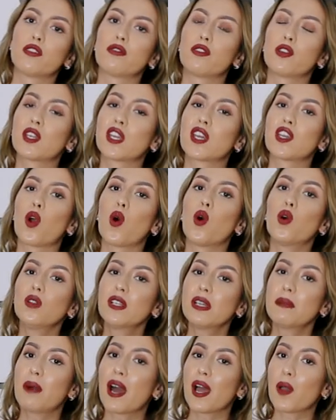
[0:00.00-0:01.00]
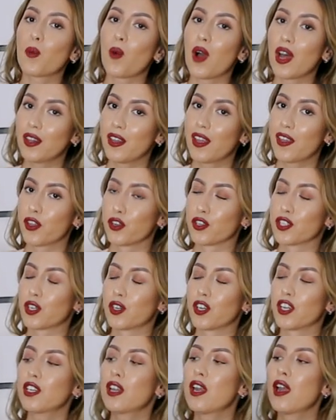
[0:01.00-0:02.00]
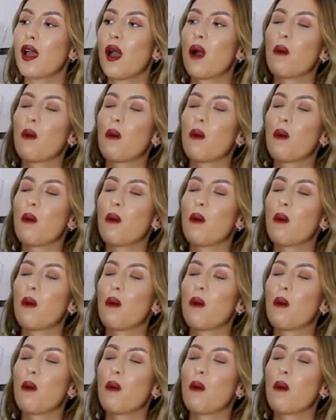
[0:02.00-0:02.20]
if you can only buy one leather skirt,